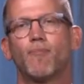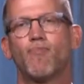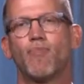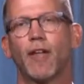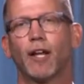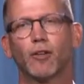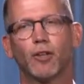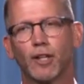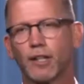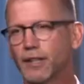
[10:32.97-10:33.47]

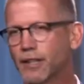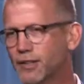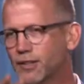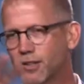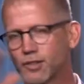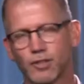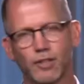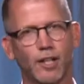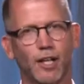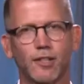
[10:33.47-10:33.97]
And I looked in
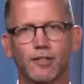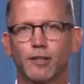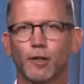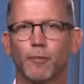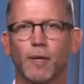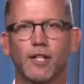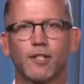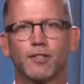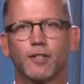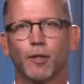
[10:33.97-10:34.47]
disgust at
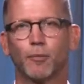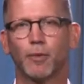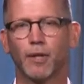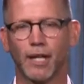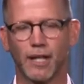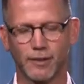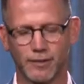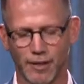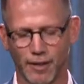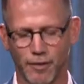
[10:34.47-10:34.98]
my
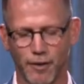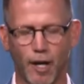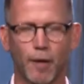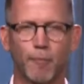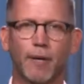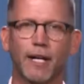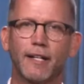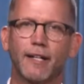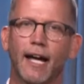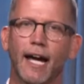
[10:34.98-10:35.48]
siblings. I thought
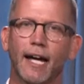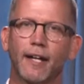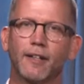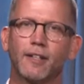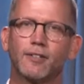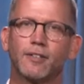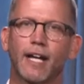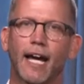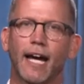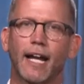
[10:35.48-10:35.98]
of my dad and
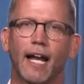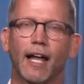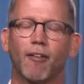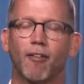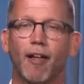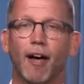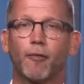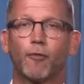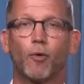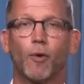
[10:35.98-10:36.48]
his hat, and I
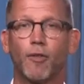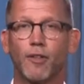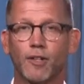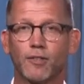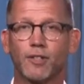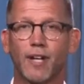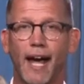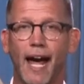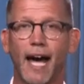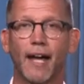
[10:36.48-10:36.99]
left with
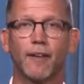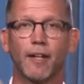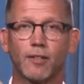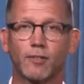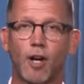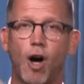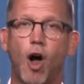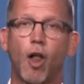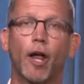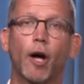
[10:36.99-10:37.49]
this hat, and
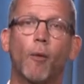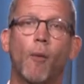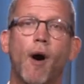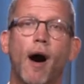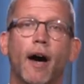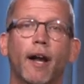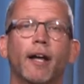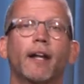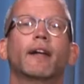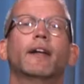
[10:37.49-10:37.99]
that's all I
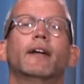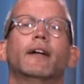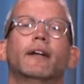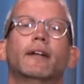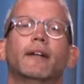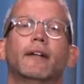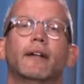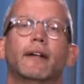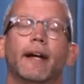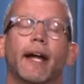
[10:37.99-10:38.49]
wanted.
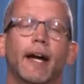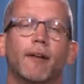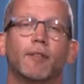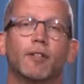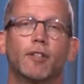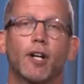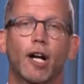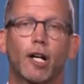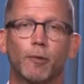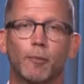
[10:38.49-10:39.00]
And I
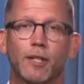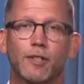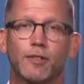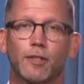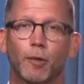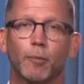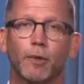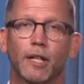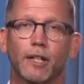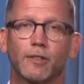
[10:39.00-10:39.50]
haven't talked to my
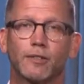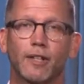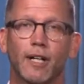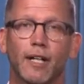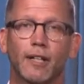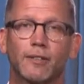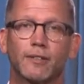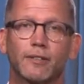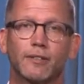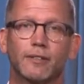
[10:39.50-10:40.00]
siblings
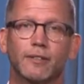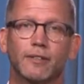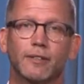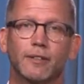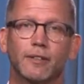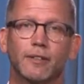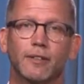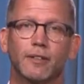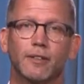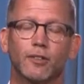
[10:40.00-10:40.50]
since.
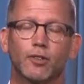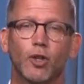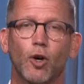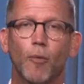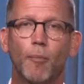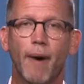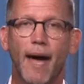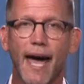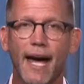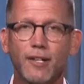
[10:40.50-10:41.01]
So
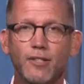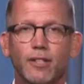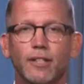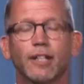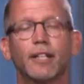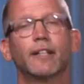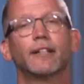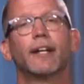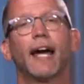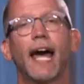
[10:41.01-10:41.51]

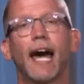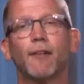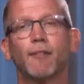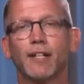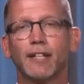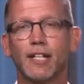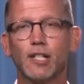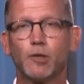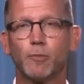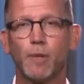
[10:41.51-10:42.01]
imagine
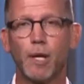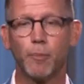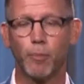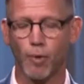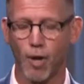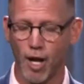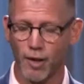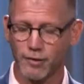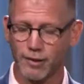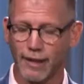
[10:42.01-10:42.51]
having these
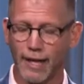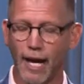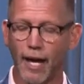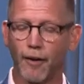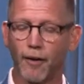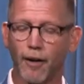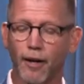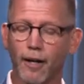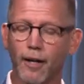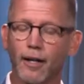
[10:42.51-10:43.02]
people all
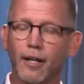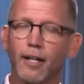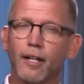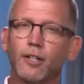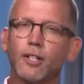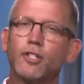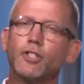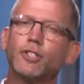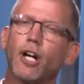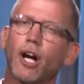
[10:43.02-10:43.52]
together
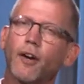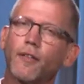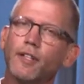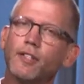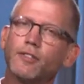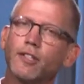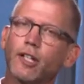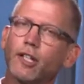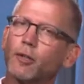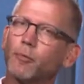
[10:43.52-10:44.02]
to share
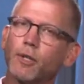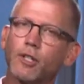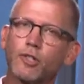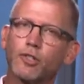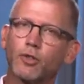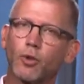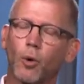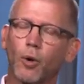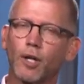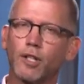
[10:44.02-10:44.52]
these intimate
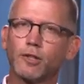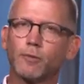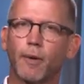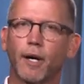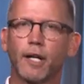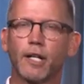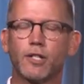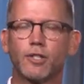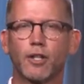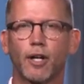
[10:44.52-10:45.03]
stories
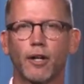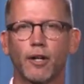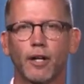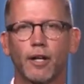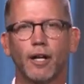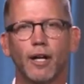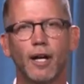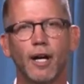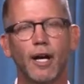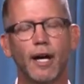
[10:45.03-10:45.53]
about each
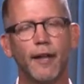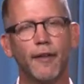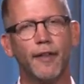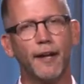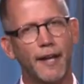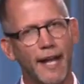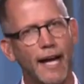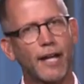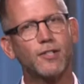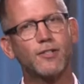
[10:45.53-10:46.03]
other.
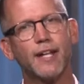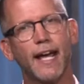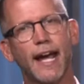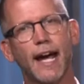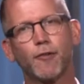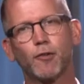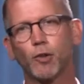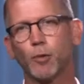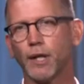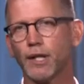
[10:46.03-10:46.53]
The next day
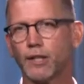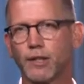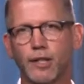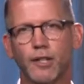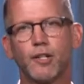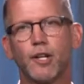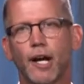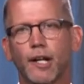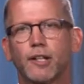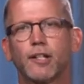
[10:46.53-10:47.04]
after we had
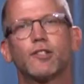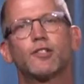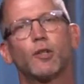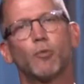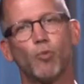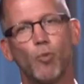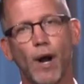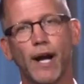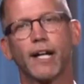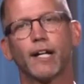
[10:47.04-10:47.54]
conducted
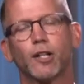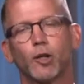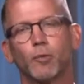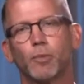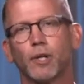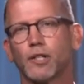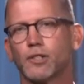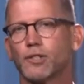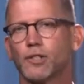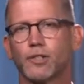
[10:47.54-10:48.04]
some regular
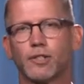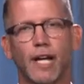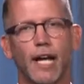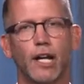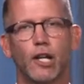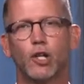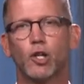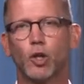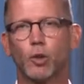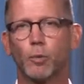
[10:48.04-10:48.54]
business
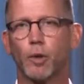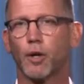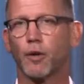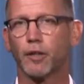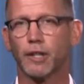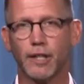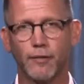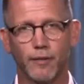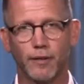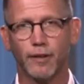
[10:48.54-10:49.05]
at noon, we were
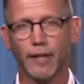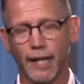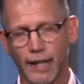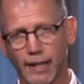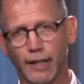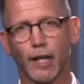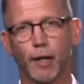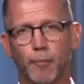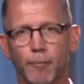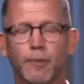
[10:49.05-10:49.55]

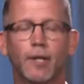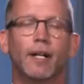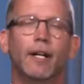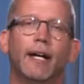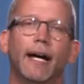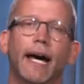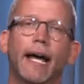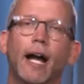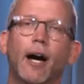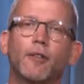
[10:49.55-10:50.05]
letting them
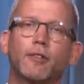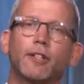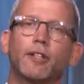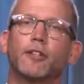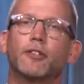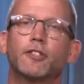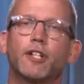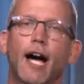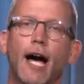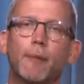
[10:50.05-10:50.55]
head out to
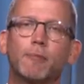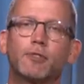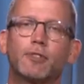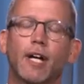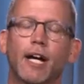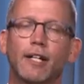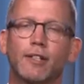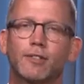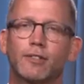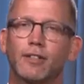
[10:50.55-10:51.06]
their job
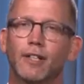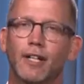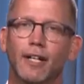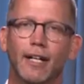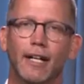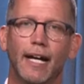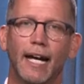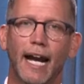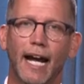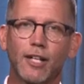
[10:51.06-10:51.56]
sites,
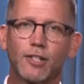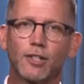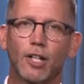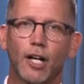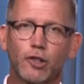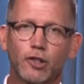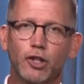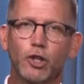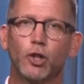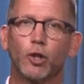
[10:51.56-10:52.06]
and I
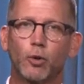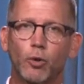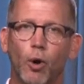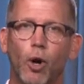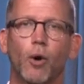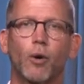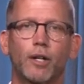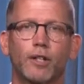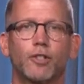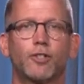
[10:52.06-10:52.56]
saw two
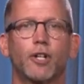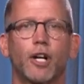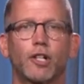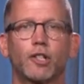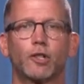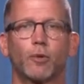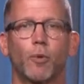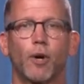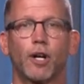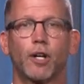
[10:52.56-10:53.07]
grown
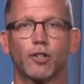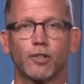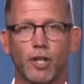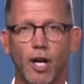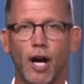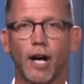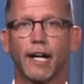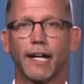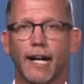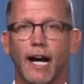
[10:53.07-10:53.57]
construction workers
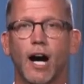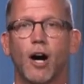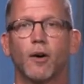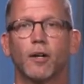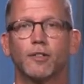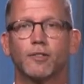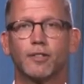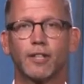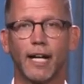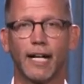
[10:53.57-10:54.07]
hug it out
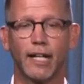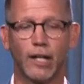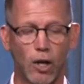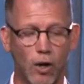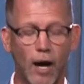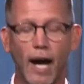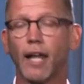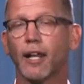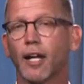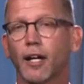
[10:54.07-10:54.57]
and say, "You
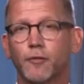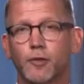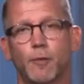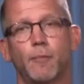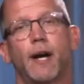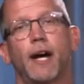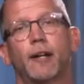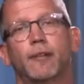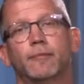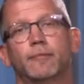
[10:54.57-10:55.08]
know, I love you,
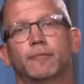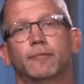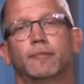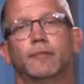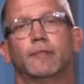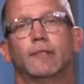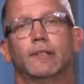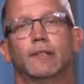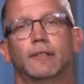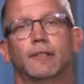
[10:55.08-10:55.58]
man."
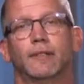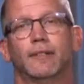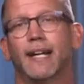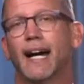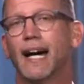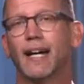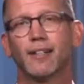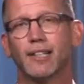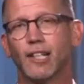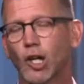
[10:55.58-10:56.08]

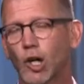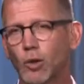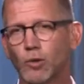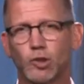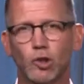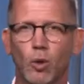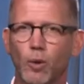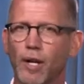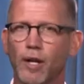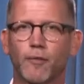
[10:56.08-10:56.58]
Not, you know,
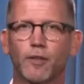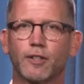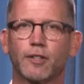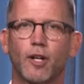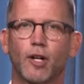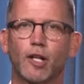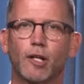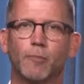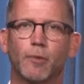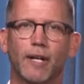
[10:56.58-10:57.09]
"Don't ever
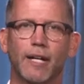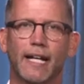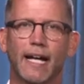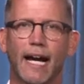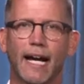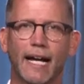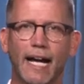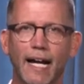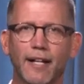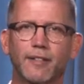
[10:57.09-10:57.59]
tell anybody
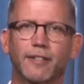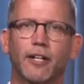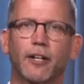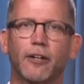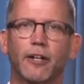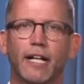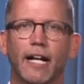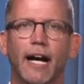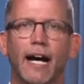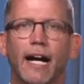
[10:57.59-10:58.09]
I got
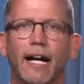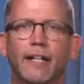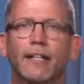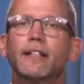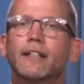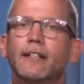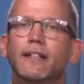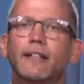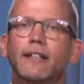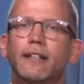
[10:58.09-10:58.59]
teary-eyed,"
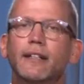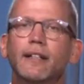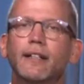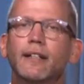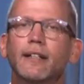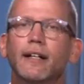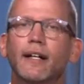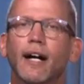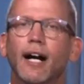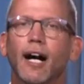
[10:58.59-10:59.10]

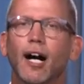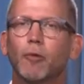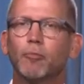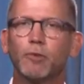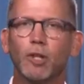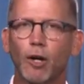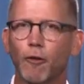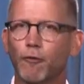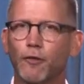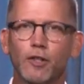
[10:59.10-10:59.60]
you
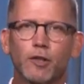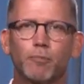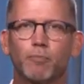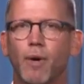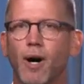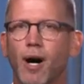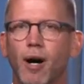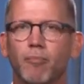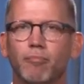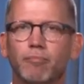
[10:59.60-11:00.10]
know, fist
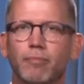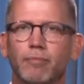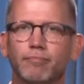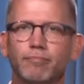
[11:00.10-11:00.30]
bump.